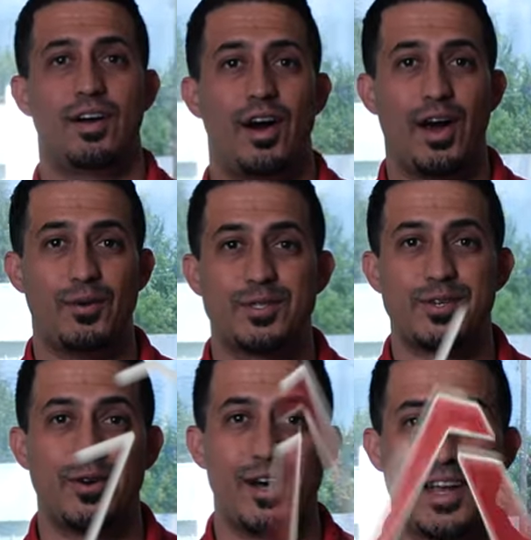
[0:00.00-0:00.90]
All right, what's
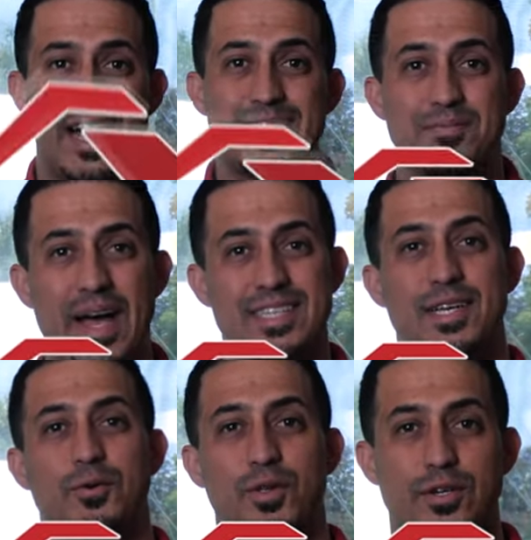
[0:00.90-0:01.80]
going on guys? Max
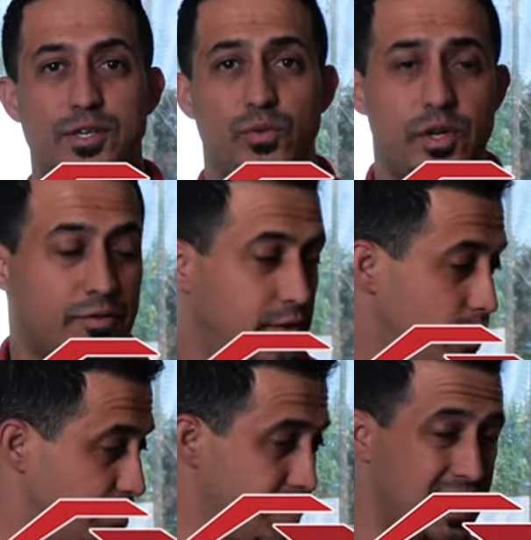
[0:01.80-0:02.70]
here with RC Window
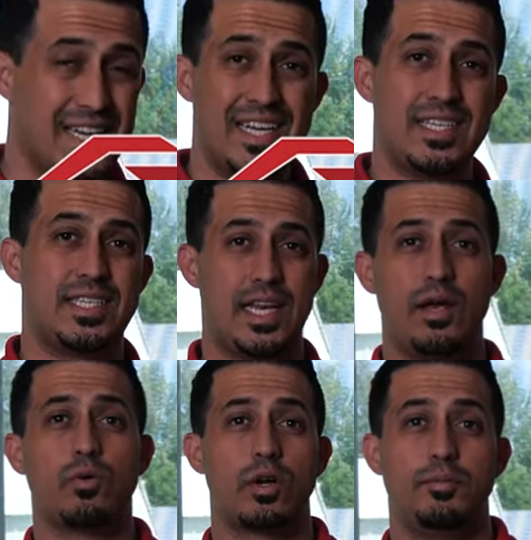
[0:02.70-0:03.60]
Films.
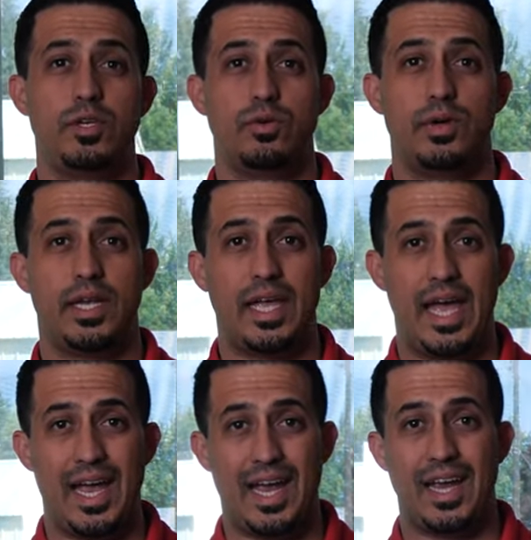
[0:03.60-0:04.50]
Today we're gonna be doing
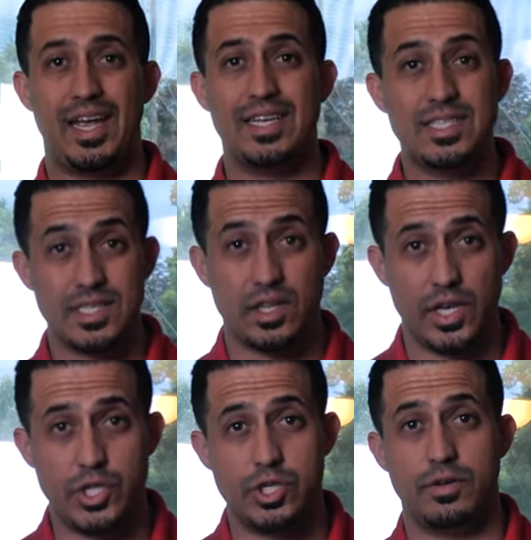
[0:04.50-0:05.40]
a
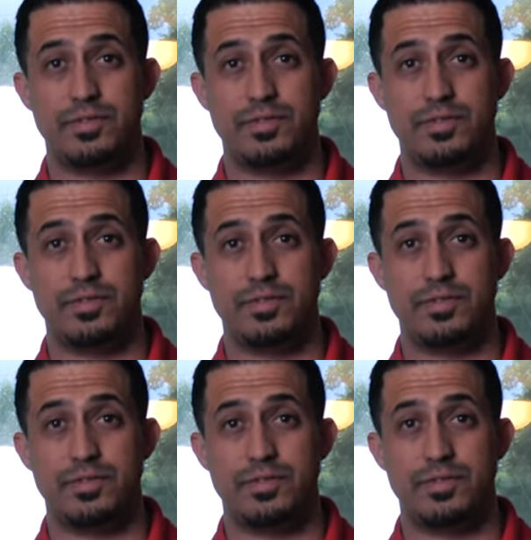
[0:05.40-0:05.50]
installation